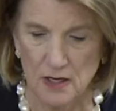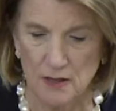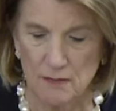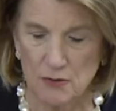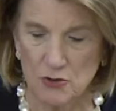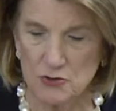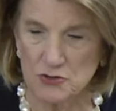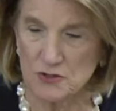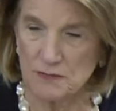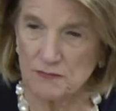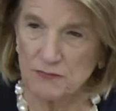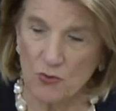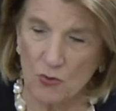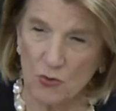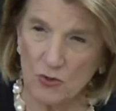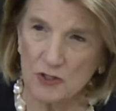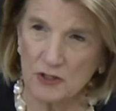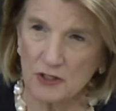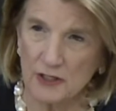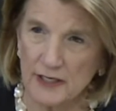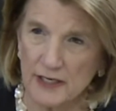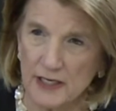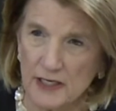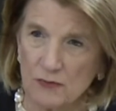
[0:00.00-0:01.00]
Most
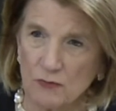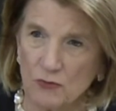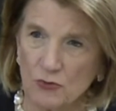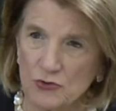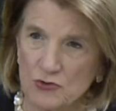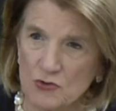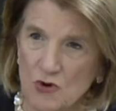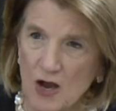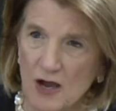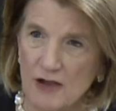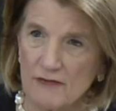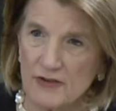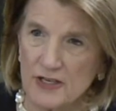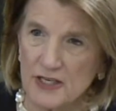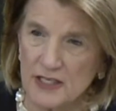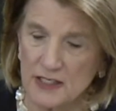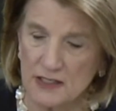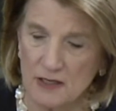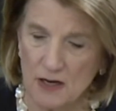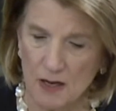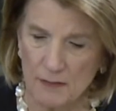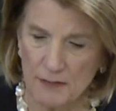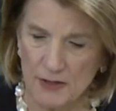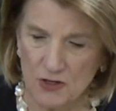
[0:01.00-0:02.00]
importantly, it will drive
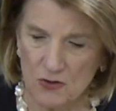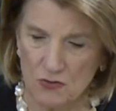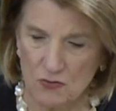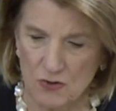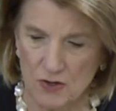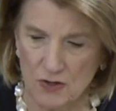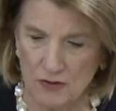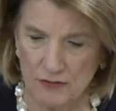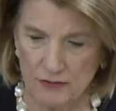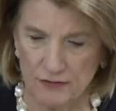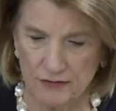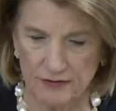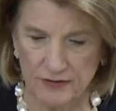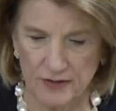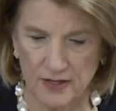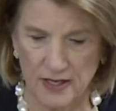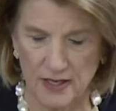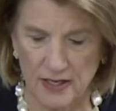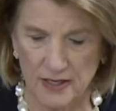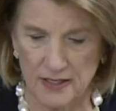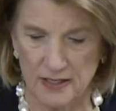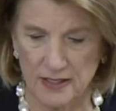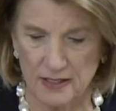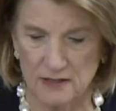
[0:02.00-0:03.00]
economic growth
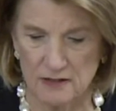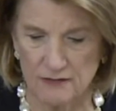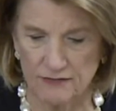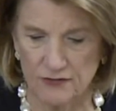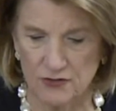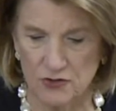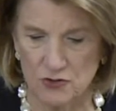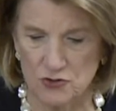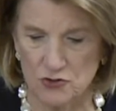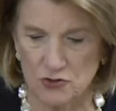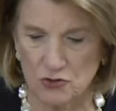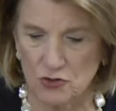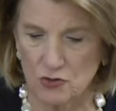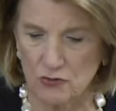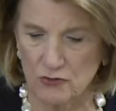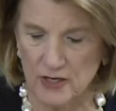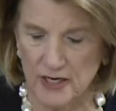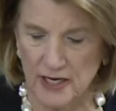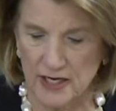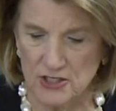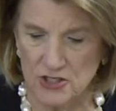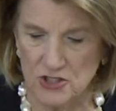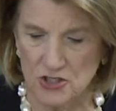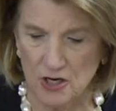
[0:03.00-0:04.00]
and in the future
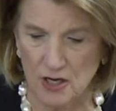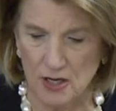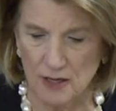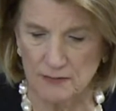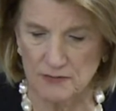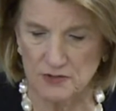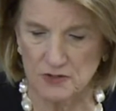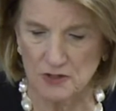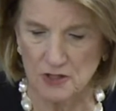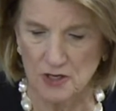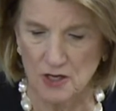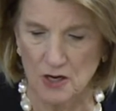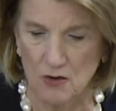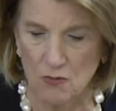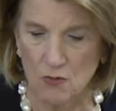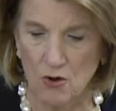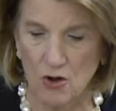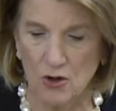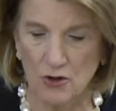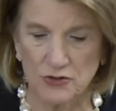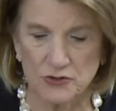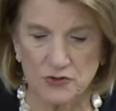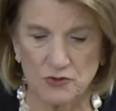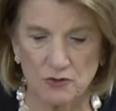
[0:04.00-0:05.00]
create jobs
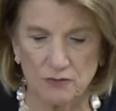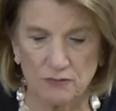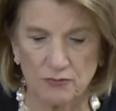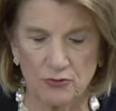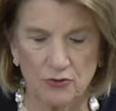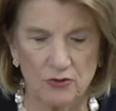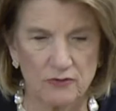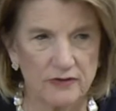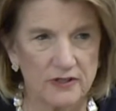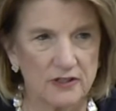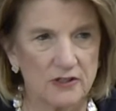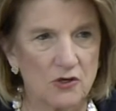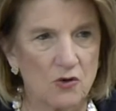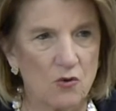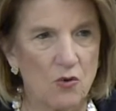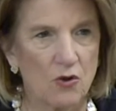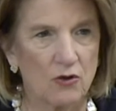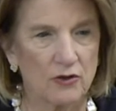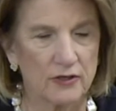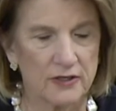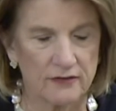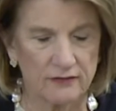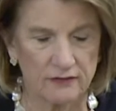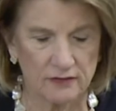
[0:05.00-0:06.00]
while also improving the
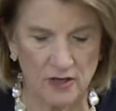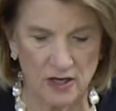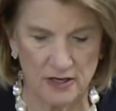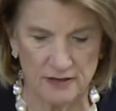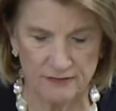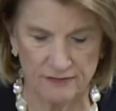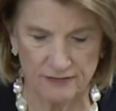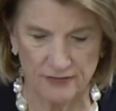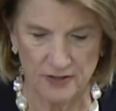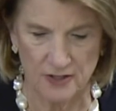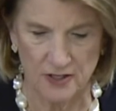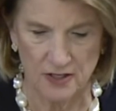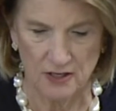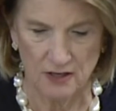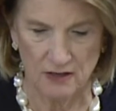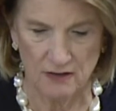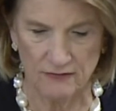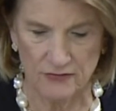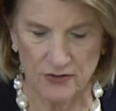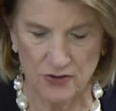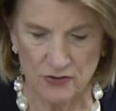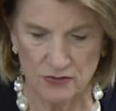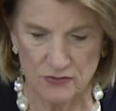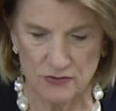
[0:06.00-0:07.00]
quality of life
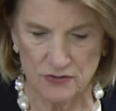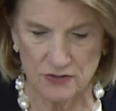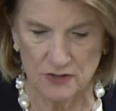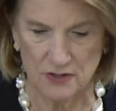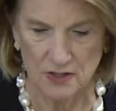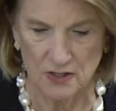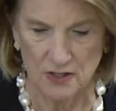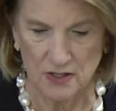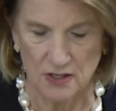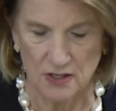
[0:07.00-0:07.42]
of those